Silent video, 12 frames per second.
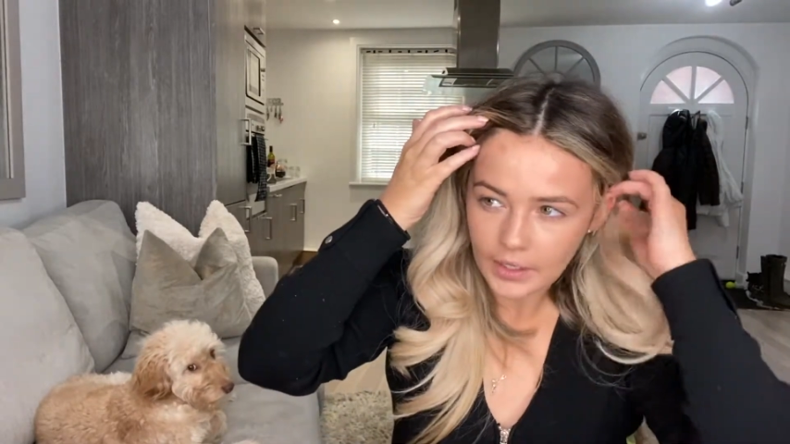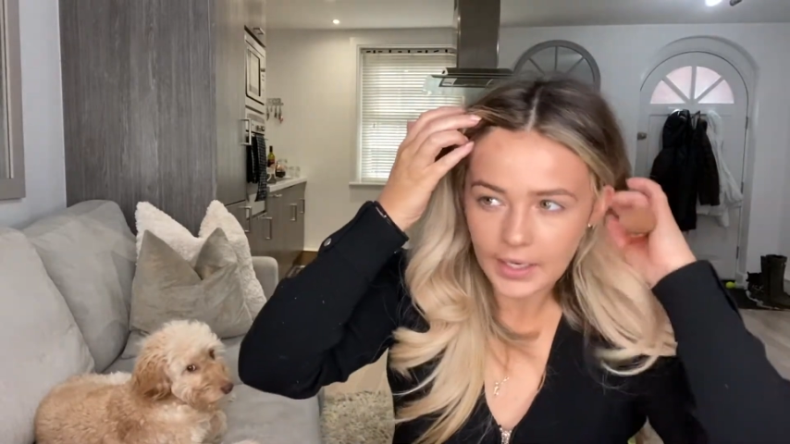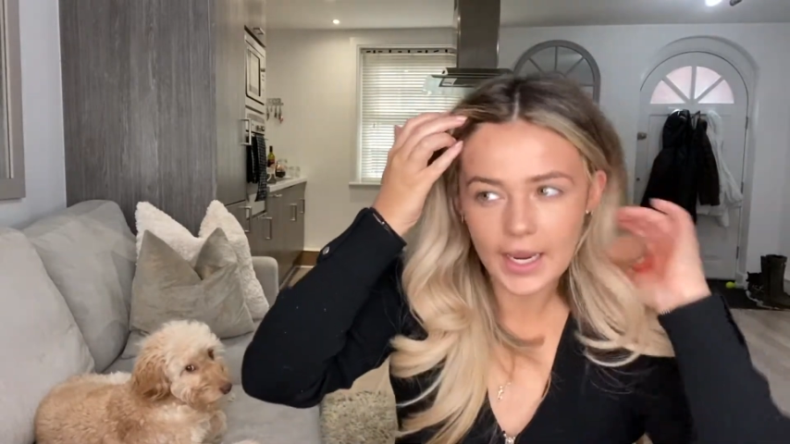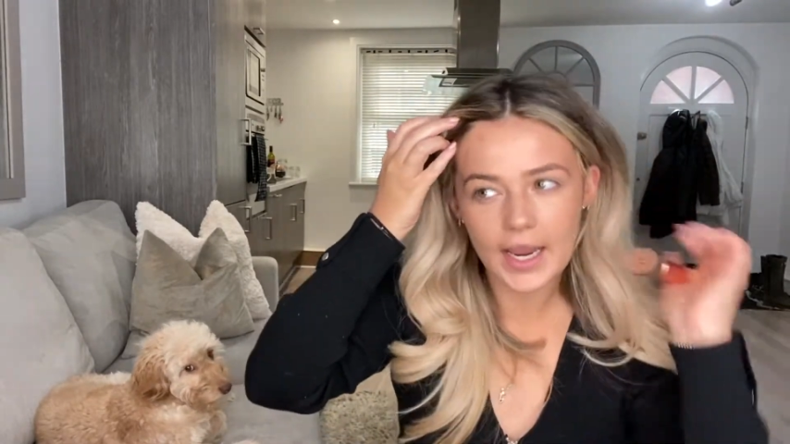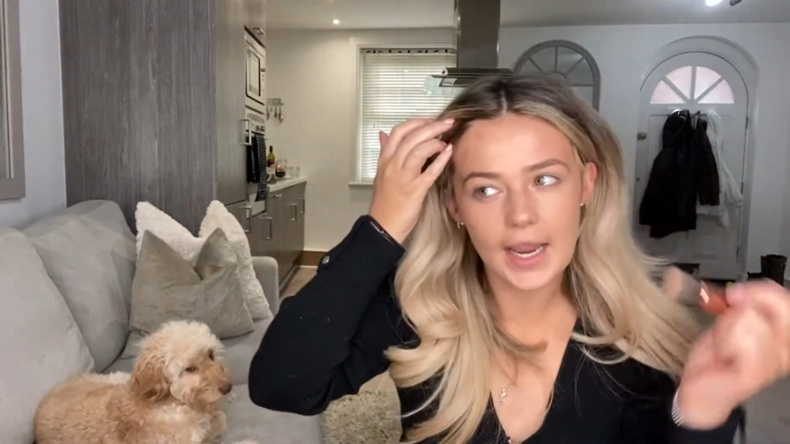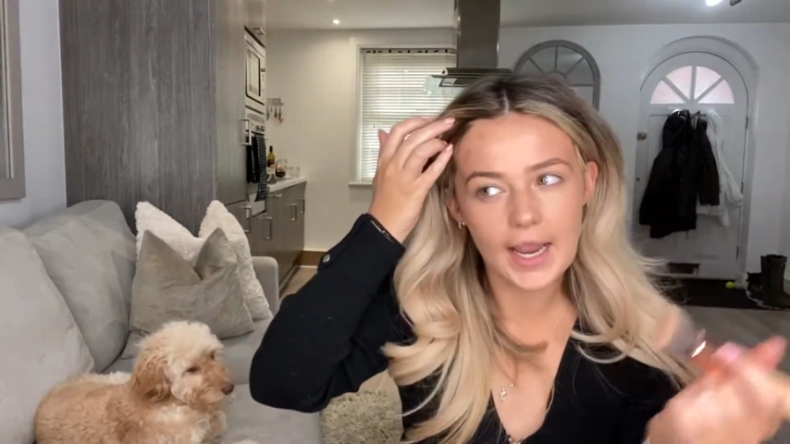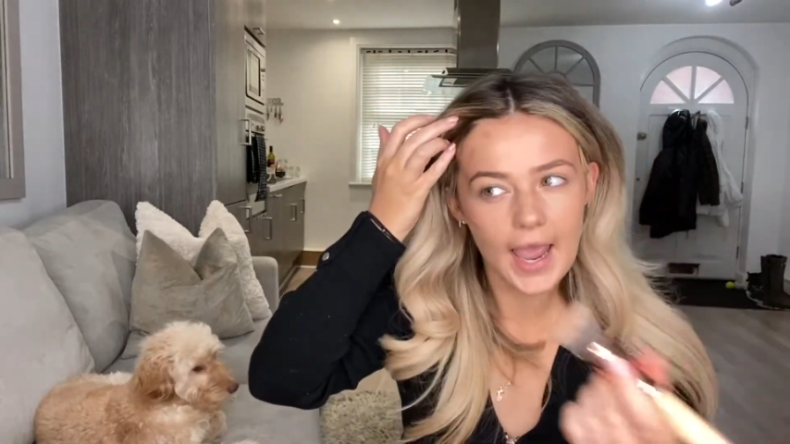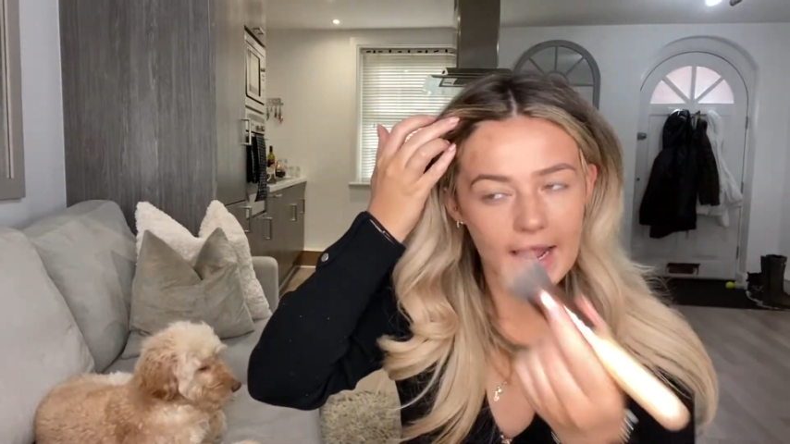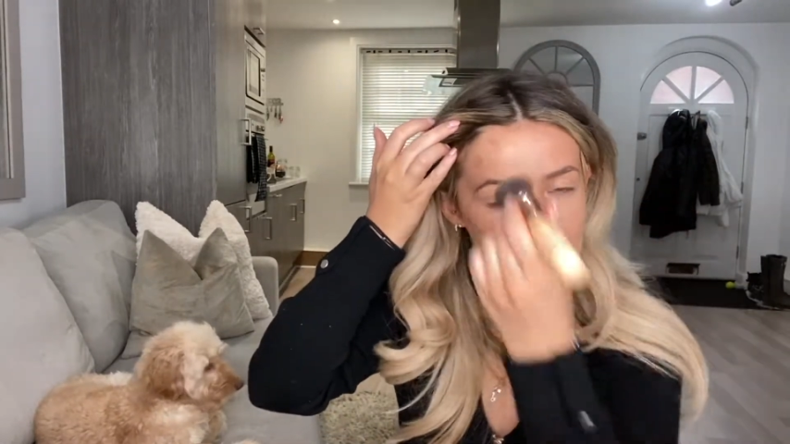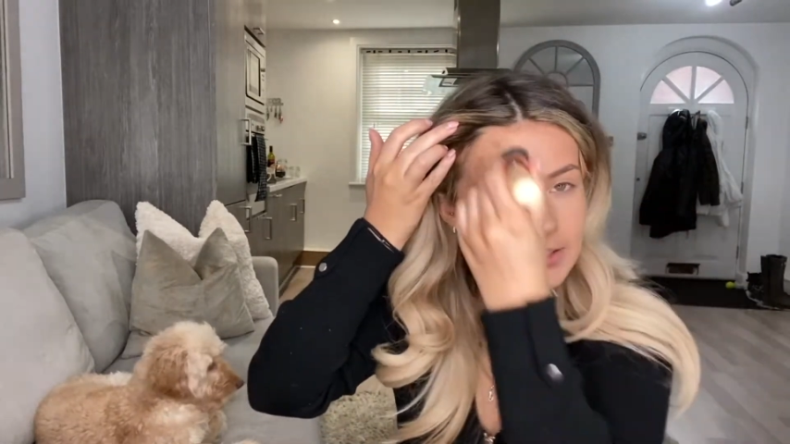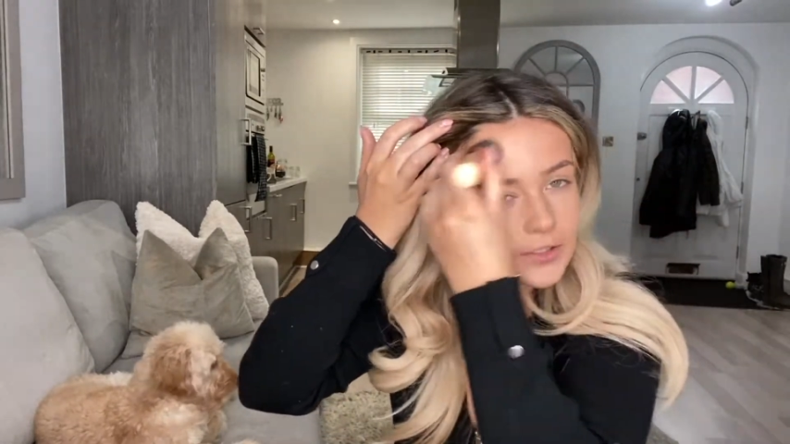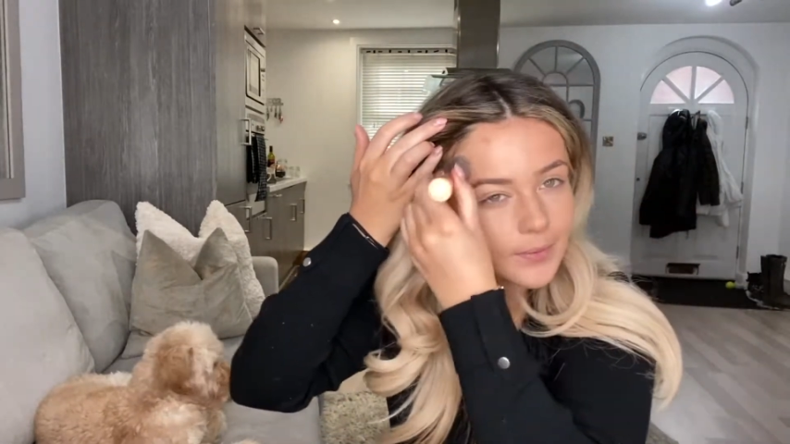It
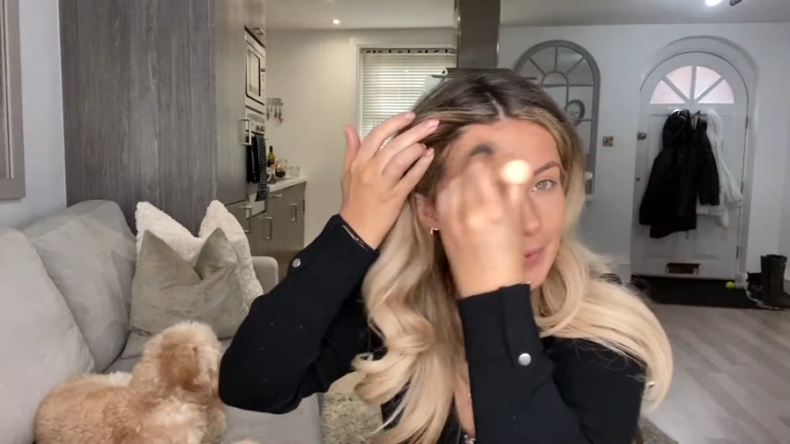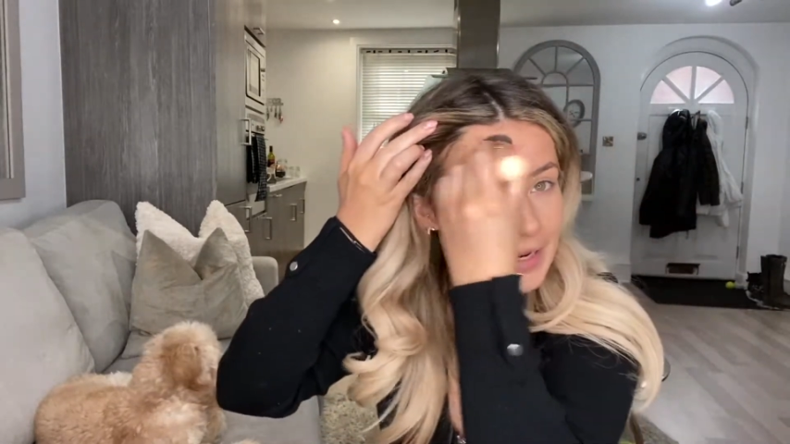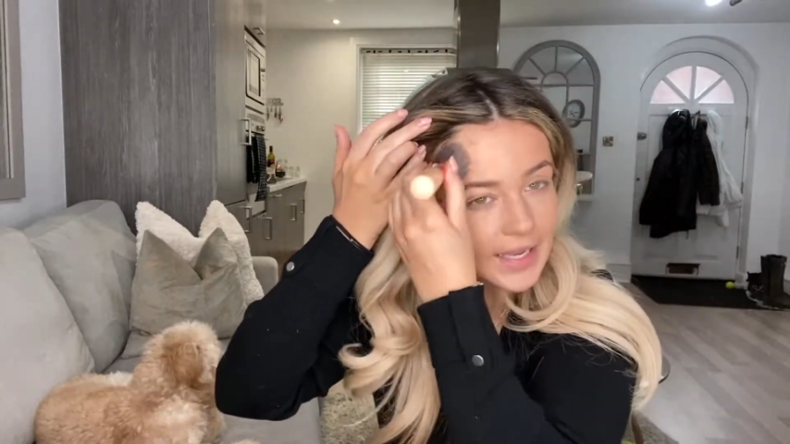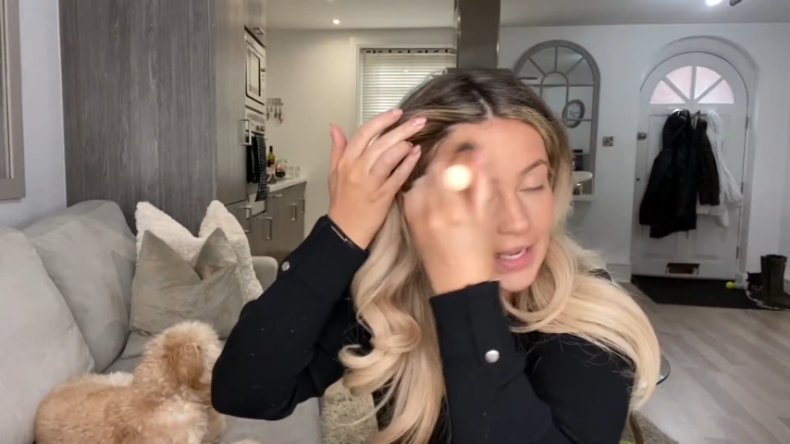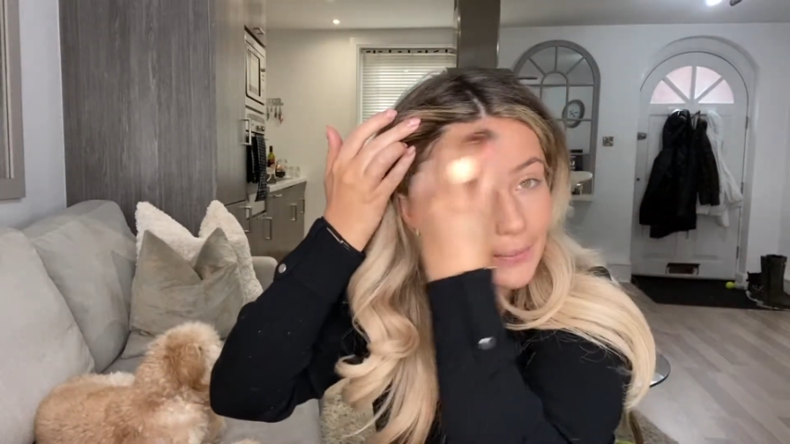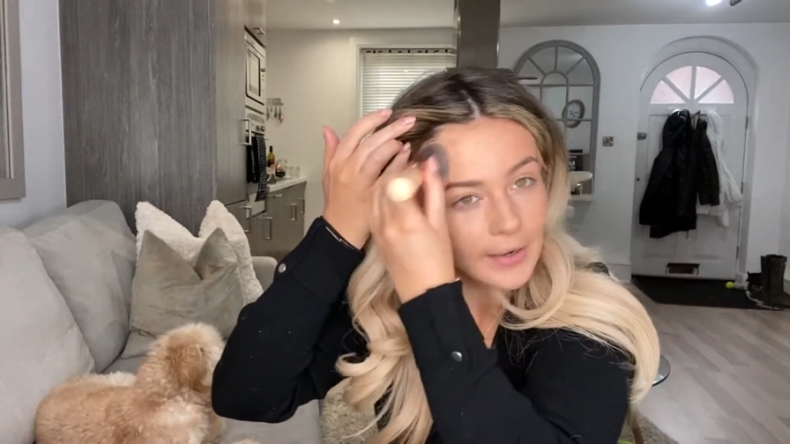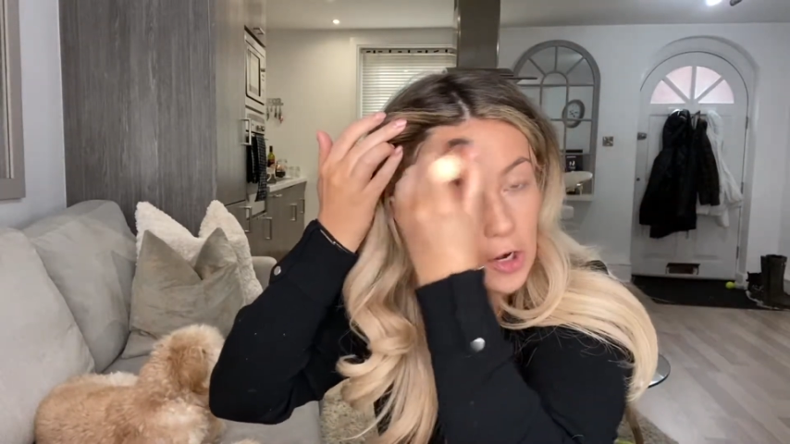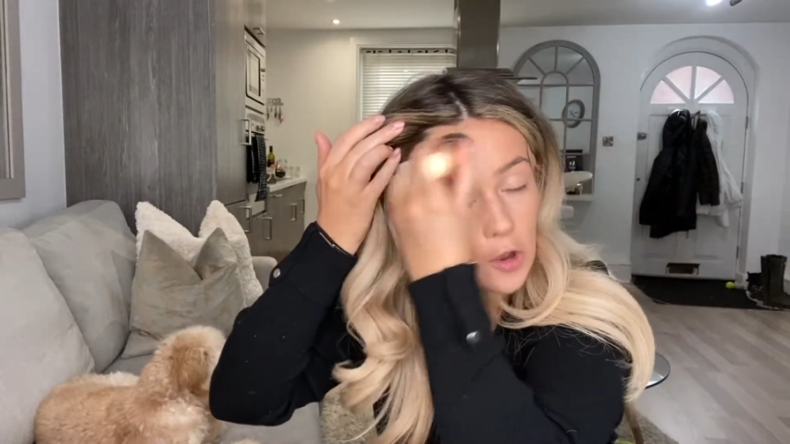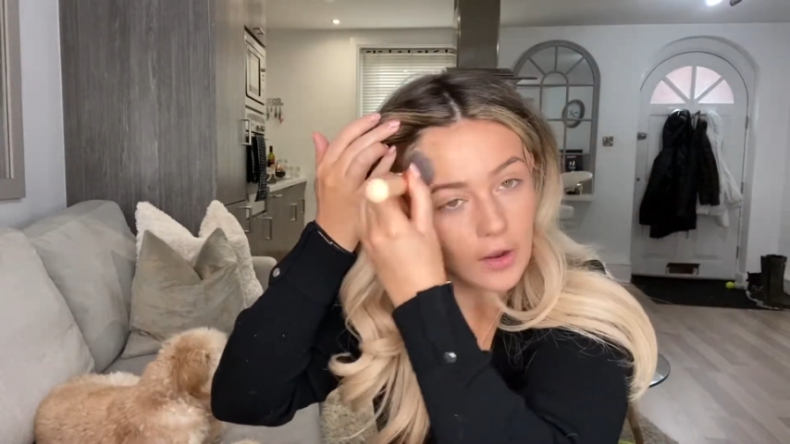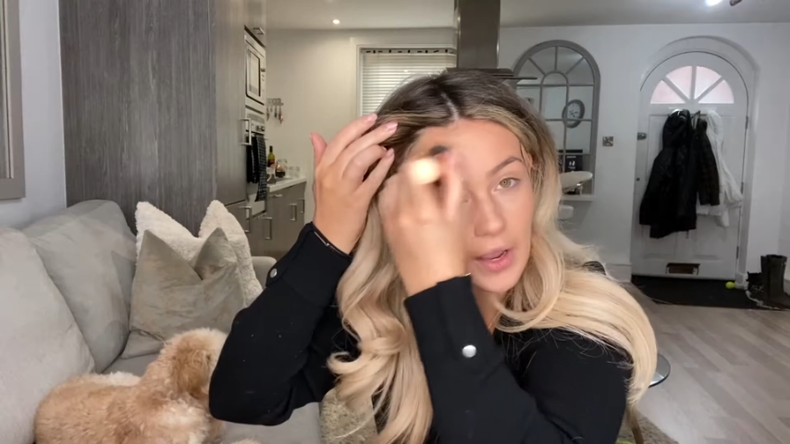ends up making me look